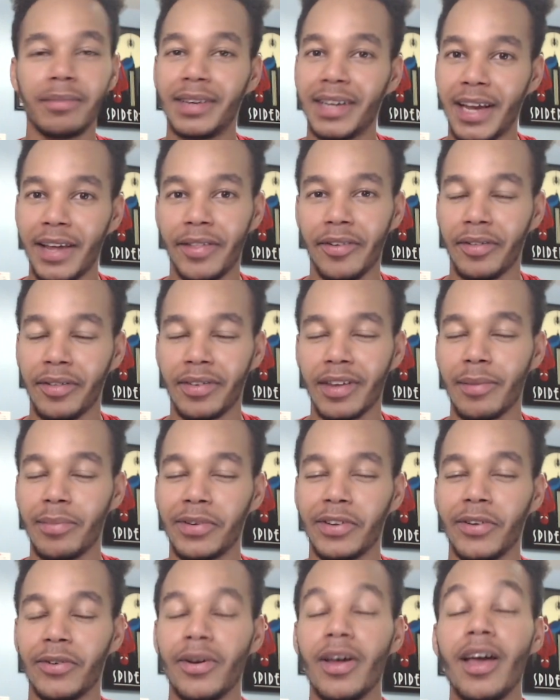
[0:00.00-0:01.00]
together this
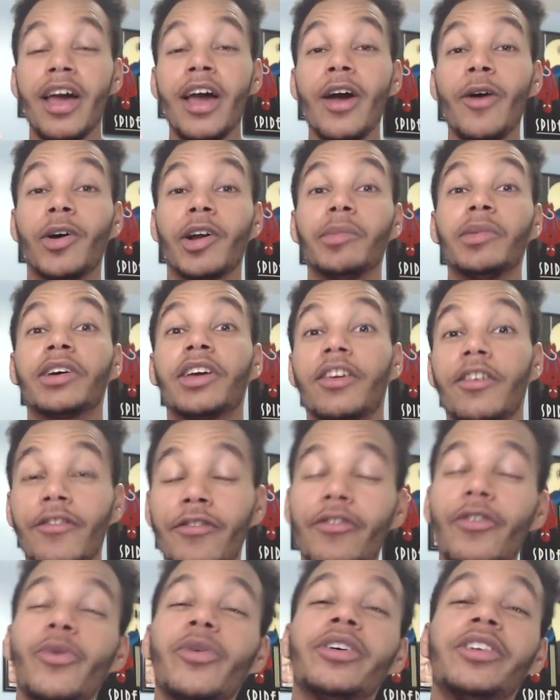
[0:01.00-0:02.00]
episode, what I'm looking
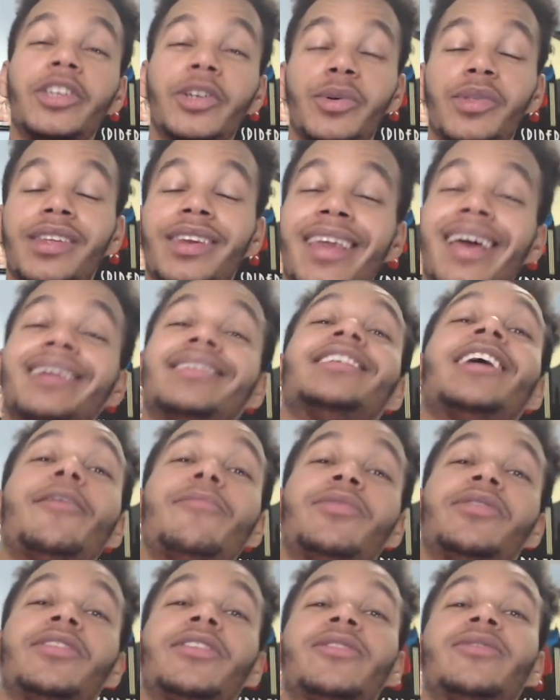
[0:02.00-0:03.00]
forward to in the next
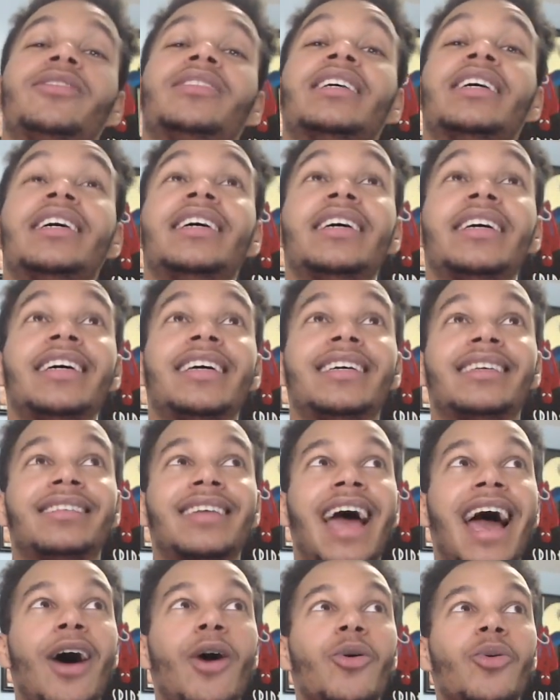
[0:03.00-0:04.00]
episodes is
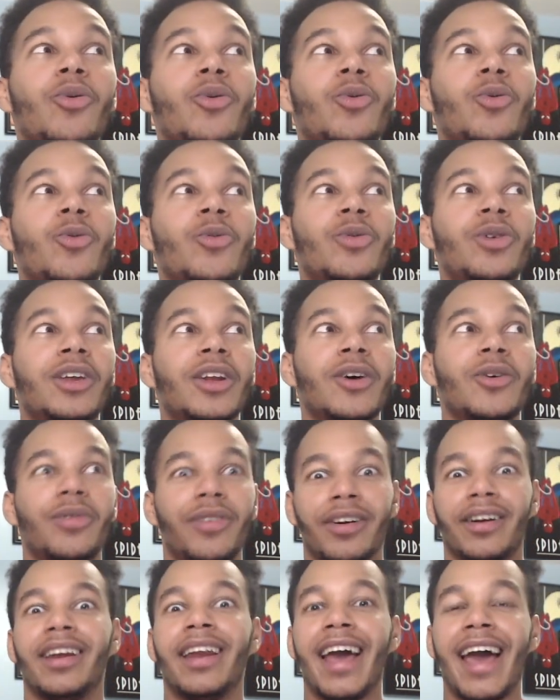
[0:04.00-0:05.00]
how, you know,
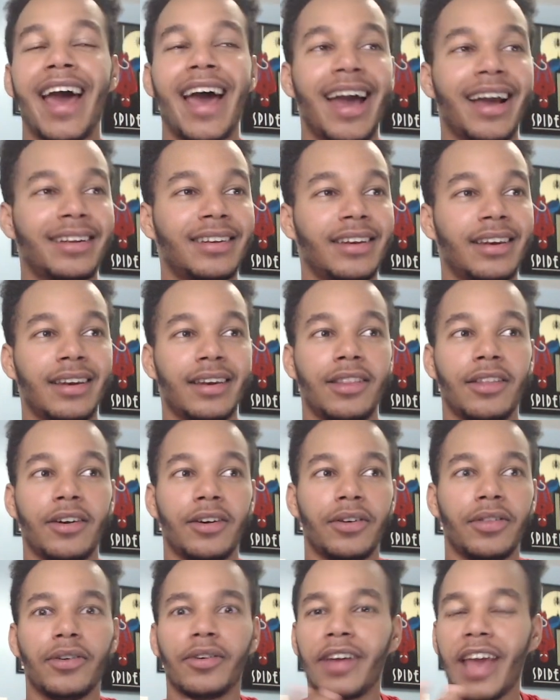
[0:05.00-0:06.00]
they're gonna act and
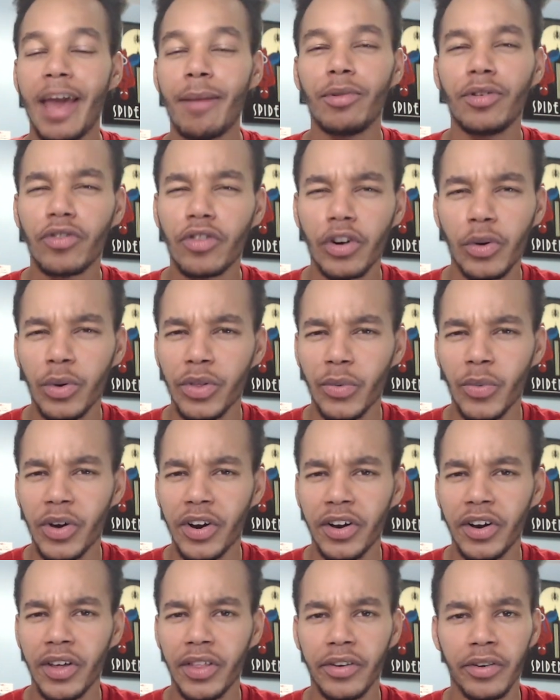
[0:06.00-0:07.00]
their chemistry with one
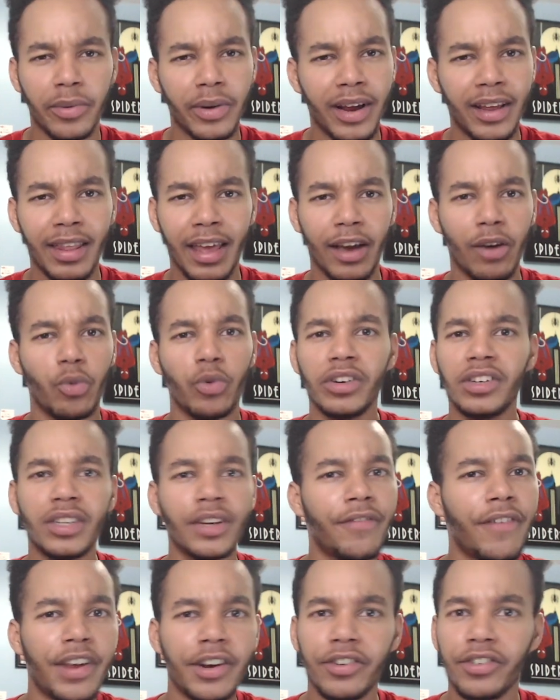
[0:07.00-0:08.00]
another, like which
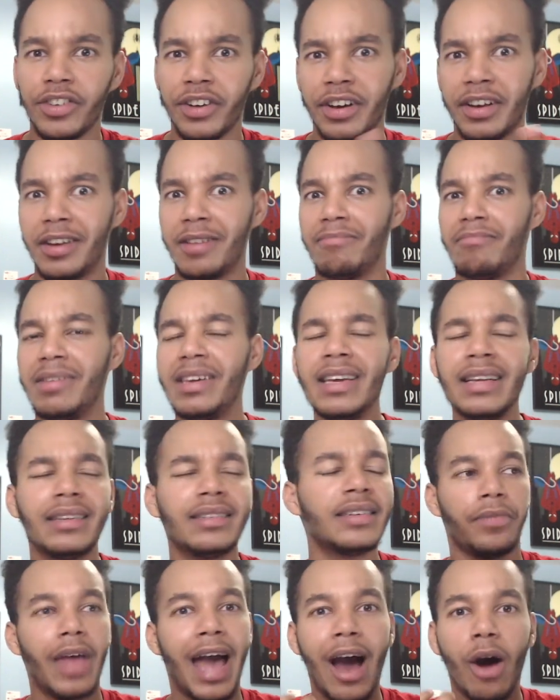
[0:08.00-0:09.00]
Defenders are gonna
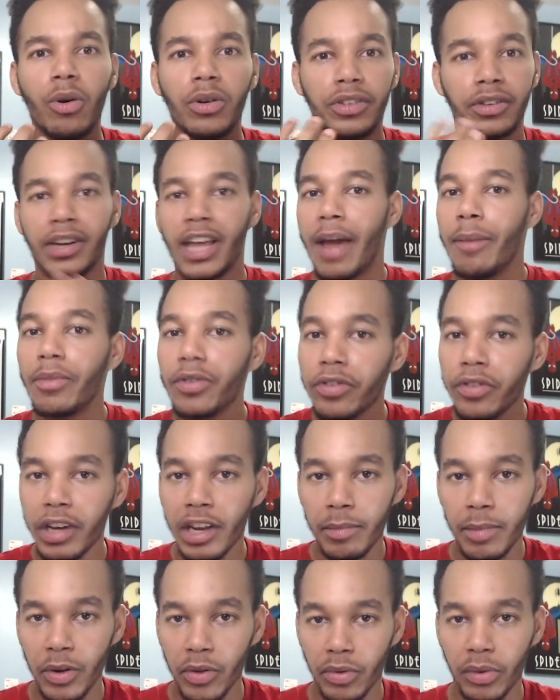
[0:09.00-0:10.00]
meet, how is their chemistry
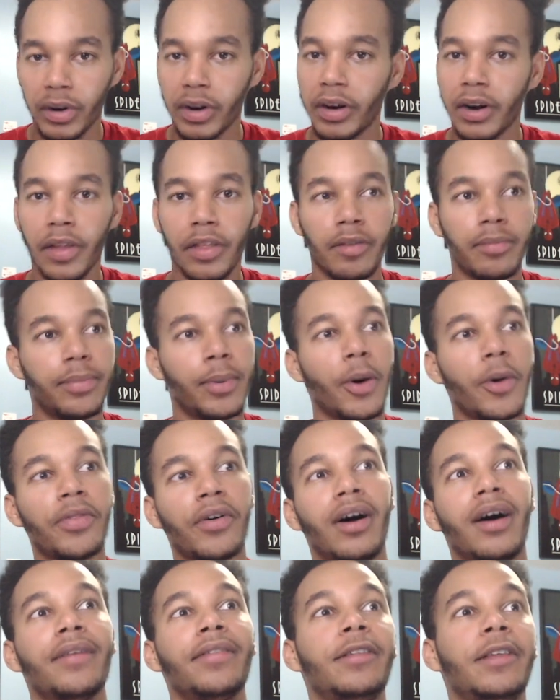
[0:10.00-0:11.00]
gonna be with one another, both
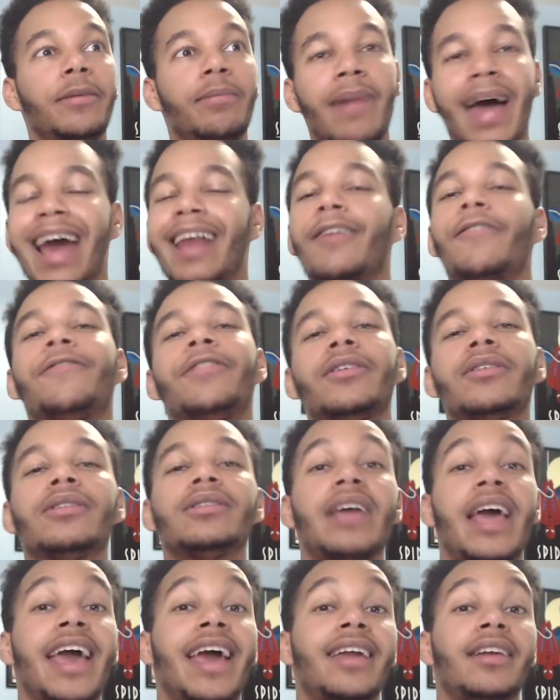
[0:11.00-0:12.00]
on the
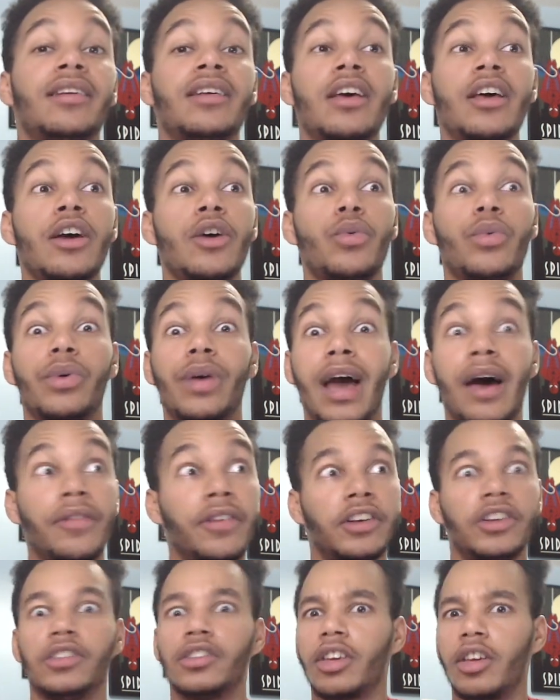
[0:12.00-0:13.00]
battlefield and how
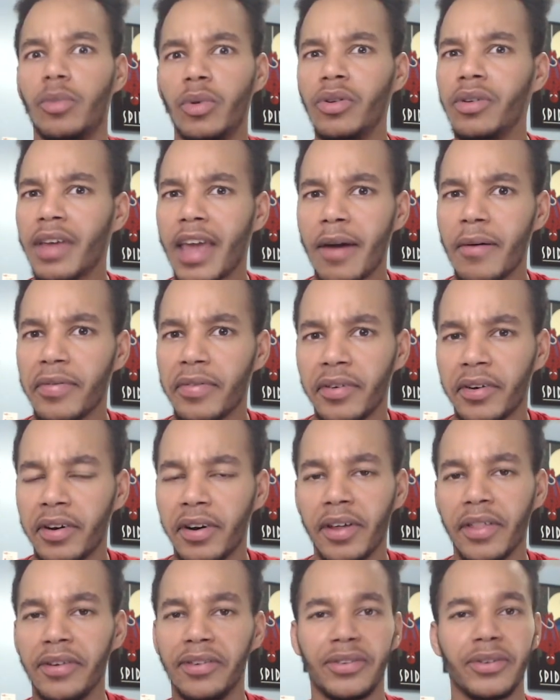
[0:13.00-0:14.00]
they just communicate with one
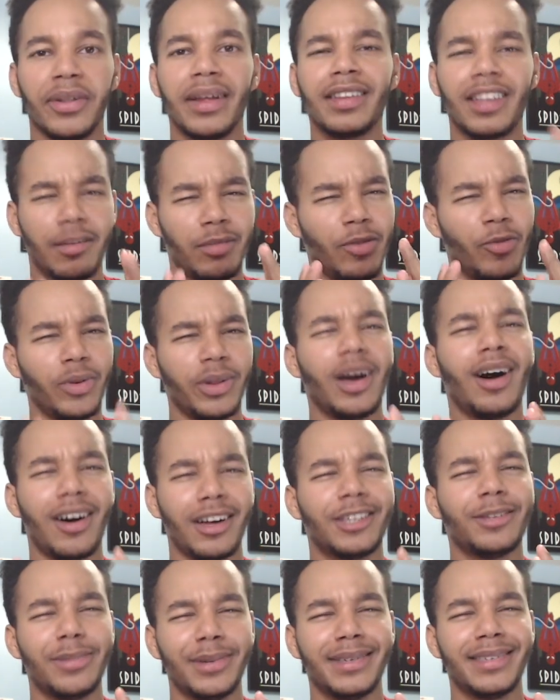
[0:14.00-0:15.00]
another. So that's gonna be really
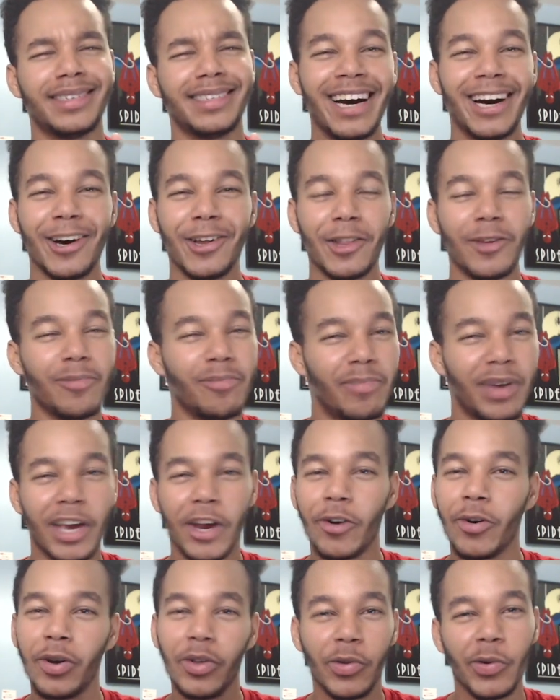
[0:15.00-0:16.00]
awesome to see them
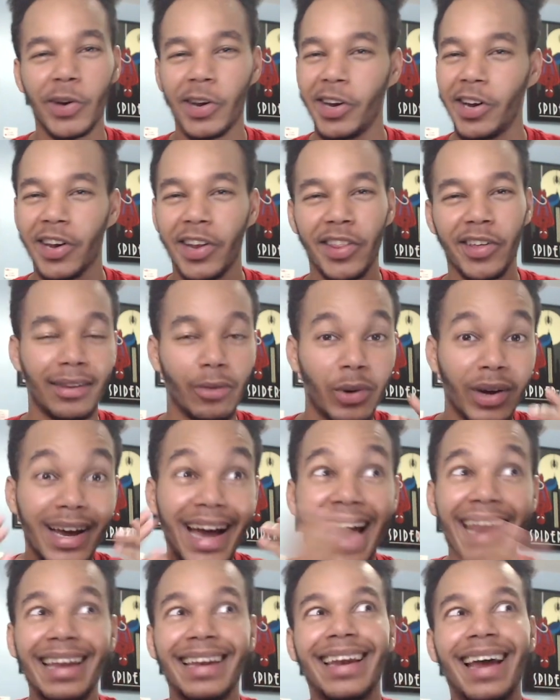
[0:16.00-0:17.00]
bickering with one another, what
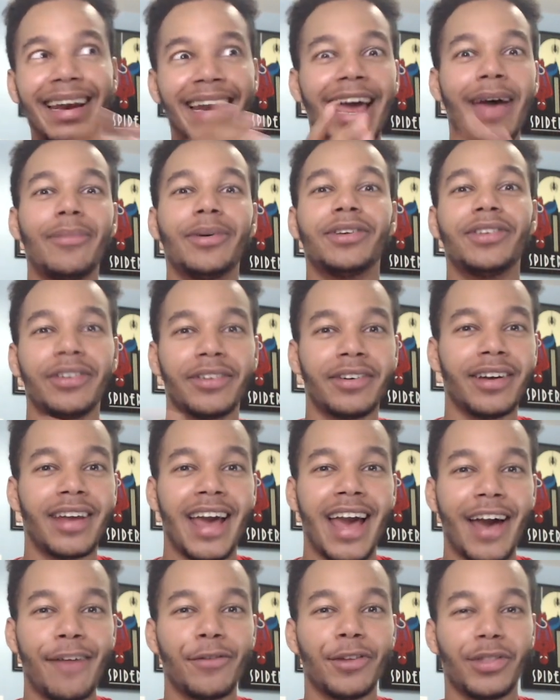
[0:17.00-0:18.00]
kind of dynamics they're gonna
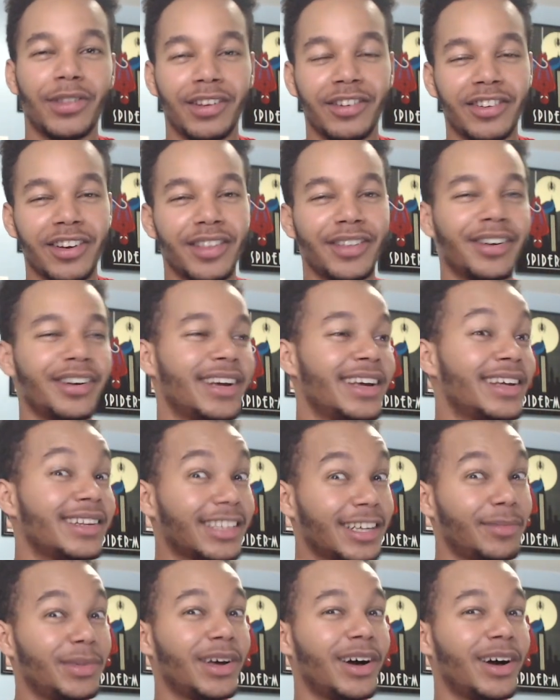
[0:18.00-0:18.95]
have with each other. It's gonna be